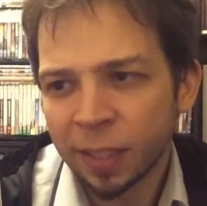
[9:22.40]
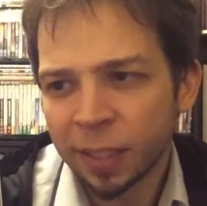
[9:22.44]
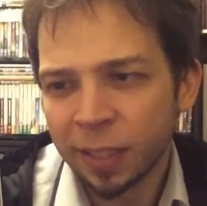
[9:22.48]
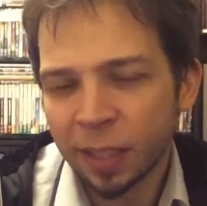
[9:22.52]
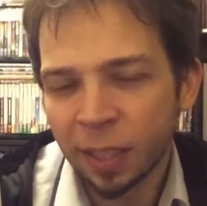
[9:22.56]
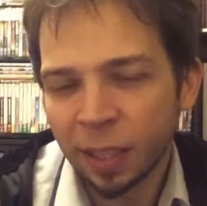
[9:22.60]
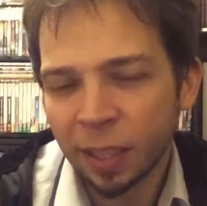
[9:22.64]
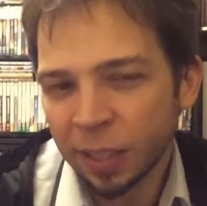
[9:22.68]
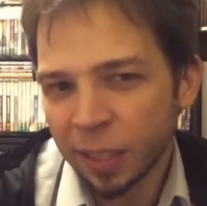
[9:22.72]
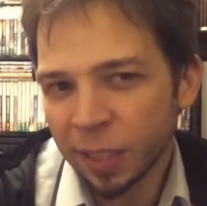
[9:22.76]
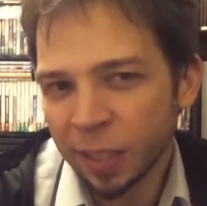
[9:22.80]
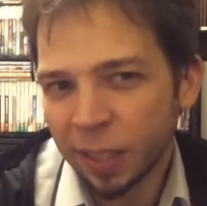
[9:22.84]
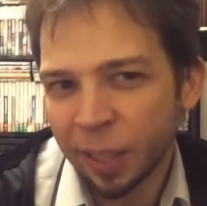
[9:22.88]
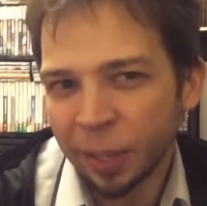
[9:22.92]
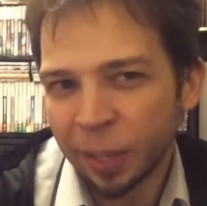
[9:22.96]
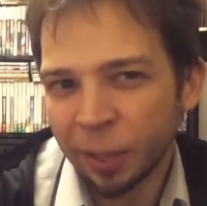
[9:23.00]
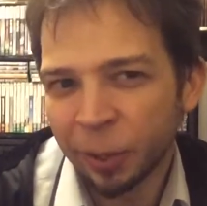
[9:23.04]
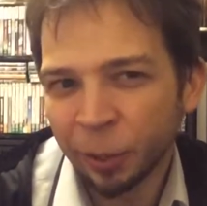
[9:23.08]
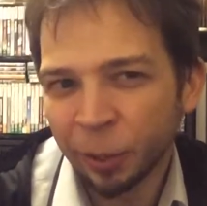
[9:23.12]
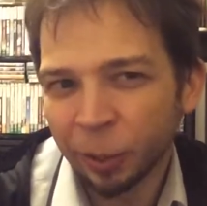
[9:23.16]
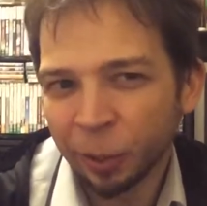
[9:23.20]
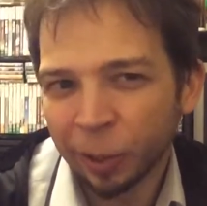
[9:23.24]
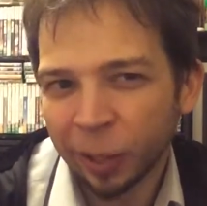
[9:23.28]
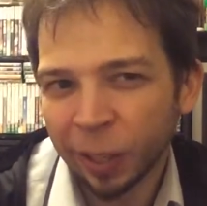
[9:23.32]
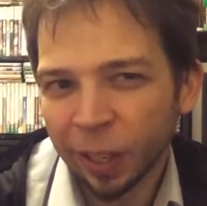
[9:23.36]
a
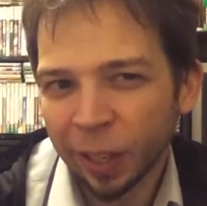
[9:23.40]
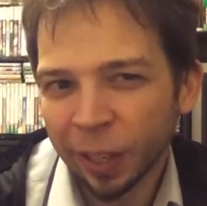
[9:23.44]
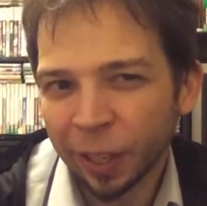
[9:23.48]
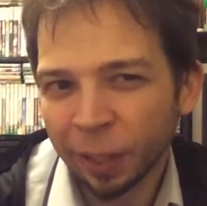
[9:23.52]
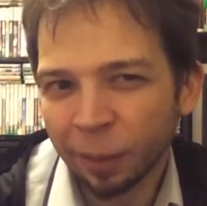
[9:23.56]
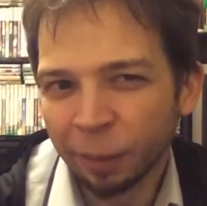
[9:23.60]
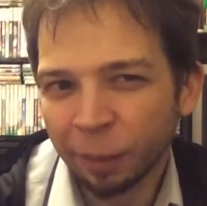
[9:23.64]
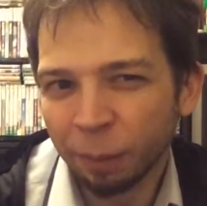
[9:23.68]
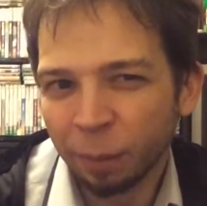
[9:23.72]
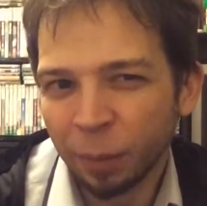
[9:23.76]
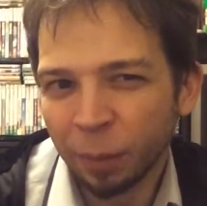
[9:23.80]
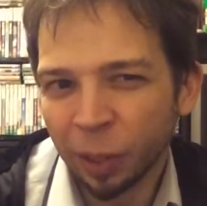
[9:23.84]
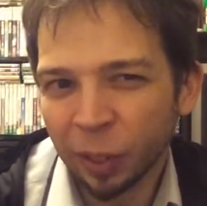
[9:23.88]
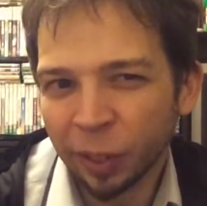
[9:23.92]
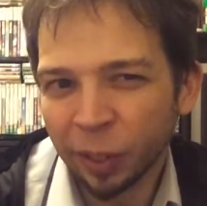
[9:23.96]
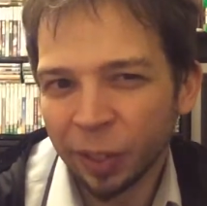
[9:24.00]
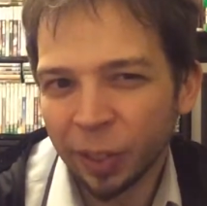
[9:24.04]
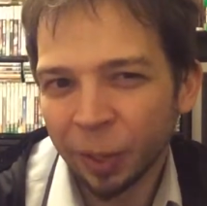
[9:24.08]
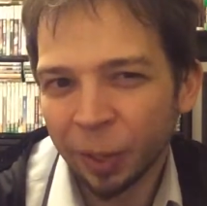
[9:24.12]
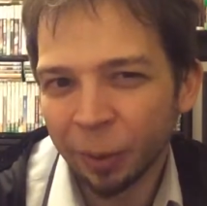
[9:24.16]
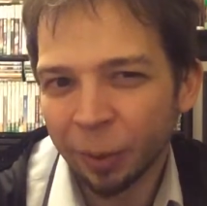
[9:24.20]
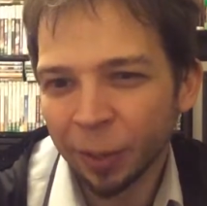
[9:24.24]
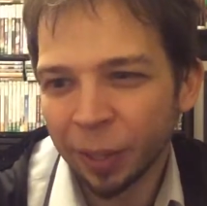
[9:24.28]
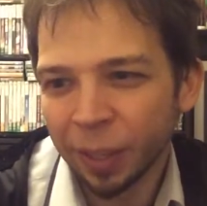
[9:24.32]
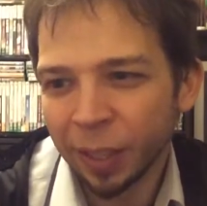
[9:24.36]
standard kind of
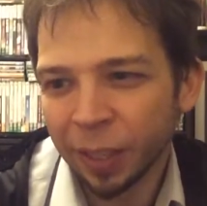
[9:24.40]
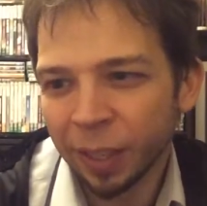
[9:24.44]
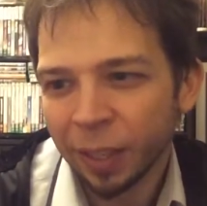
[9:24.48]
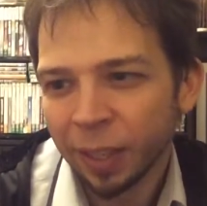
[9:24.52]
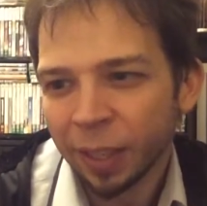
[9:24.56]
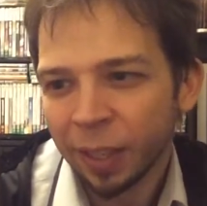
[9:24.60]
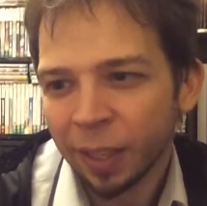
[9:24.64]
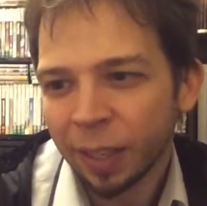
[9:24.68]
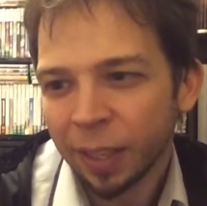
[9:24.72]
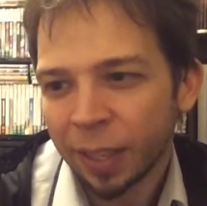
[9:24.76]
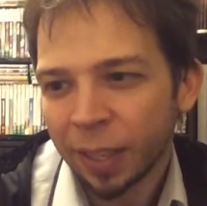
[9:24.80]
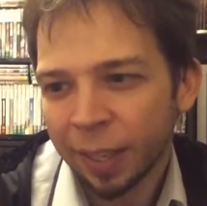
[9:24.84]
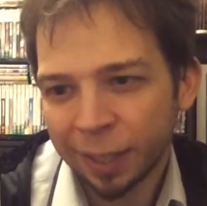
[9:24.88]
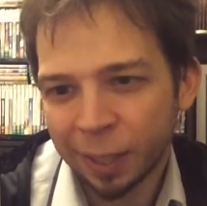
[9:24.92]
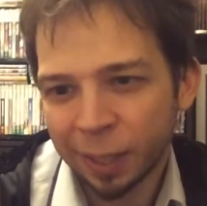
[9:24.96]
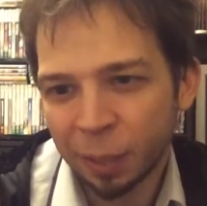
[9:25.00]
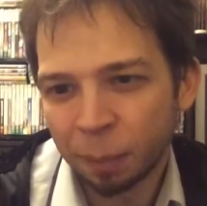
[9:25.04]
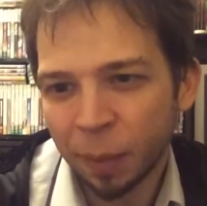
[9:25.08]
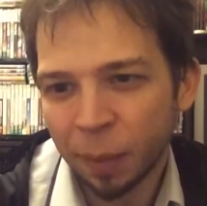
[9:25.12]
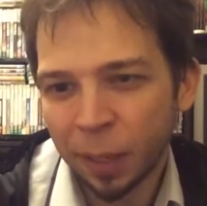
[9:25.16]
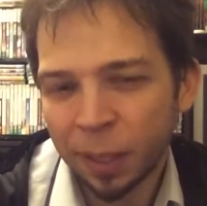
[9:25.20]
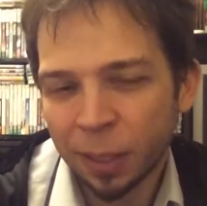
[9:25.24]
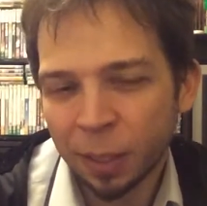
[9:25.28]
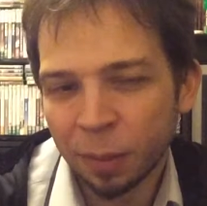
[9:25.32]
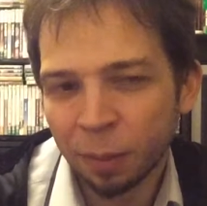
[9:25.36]
military,
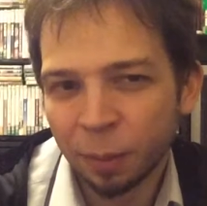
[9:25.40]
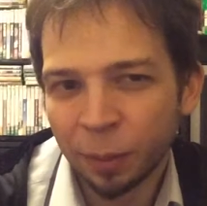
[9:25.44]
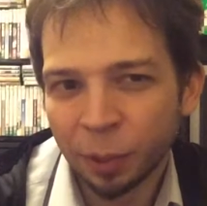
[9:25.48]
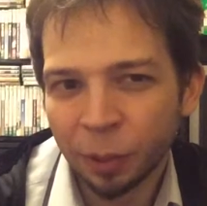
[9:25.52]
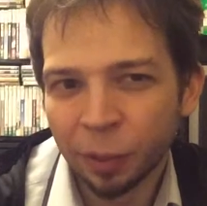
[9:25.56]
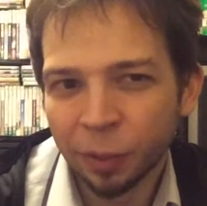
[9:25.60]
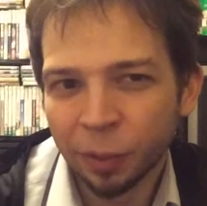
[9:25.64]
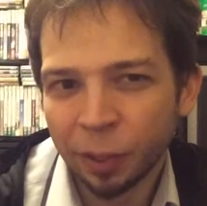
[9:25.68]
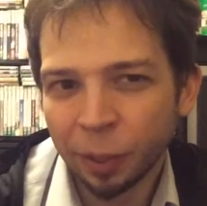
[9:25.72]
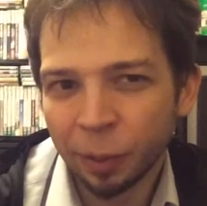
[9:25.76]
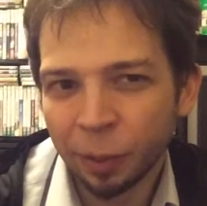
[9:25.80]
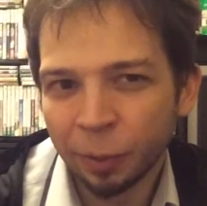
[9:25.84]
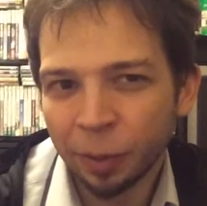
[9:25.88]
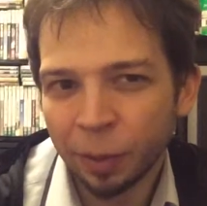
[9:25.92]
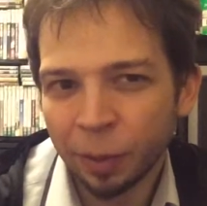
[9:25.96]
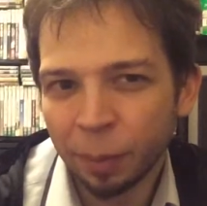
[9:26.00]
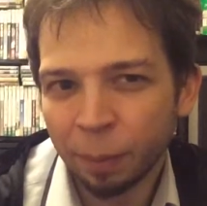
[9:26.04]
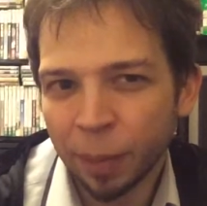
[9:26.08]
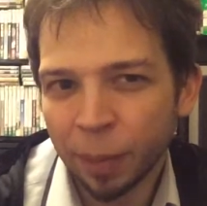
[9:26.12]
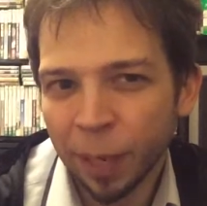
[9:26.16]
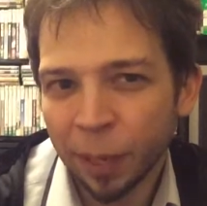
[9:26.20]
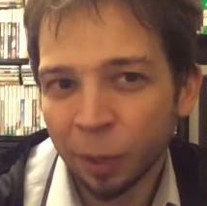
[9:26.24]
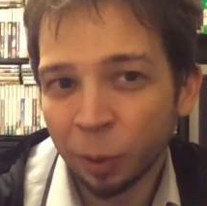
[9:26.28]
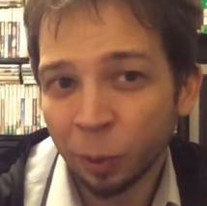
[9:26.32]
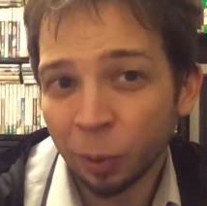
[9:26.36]
hex-based military
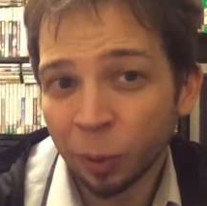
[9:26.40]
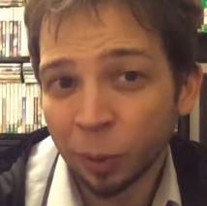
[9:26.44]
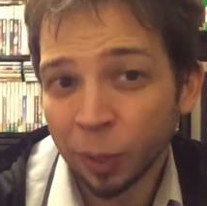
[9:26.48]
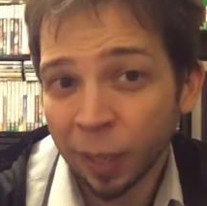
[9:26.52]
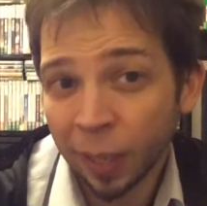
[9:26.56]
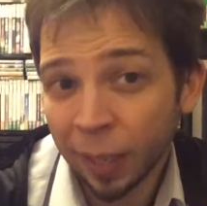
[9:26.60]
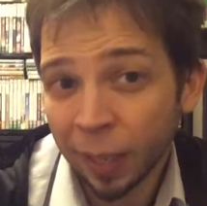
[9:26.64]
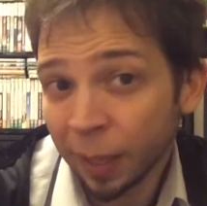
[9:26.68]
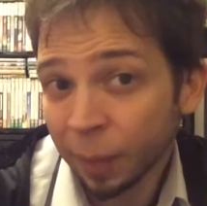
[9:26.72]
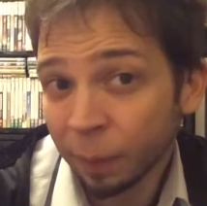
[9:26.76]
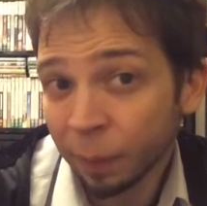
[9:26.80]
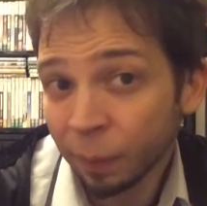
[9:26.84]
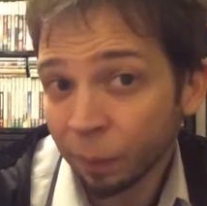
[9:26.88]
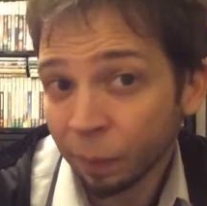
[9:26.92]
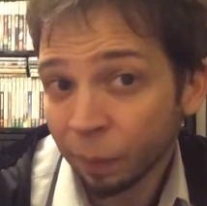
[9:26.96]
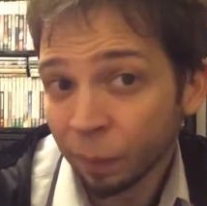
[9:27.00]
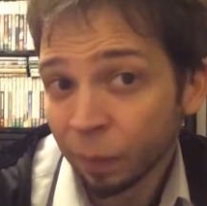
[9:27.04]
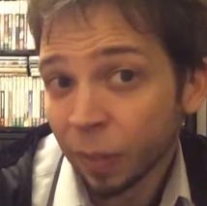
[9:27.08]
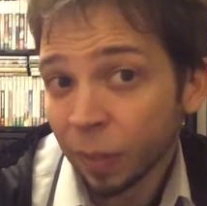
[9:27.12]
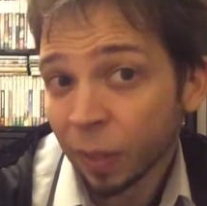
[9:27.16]
battle game,